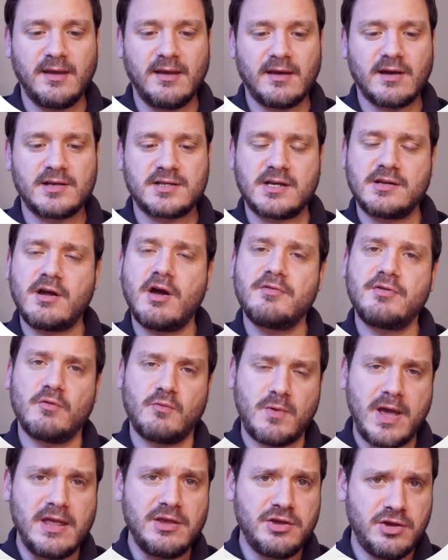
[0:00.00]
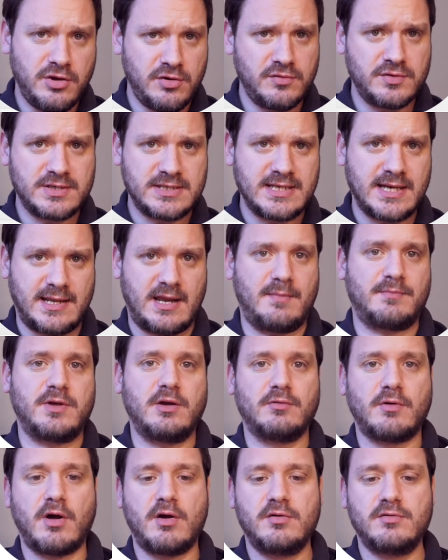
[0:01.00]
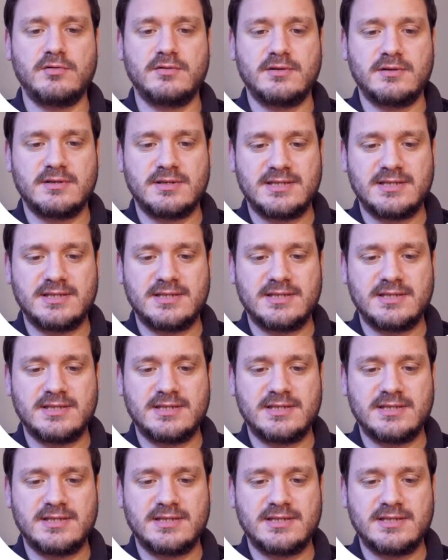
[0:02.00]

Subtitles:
because I know that when you set up your own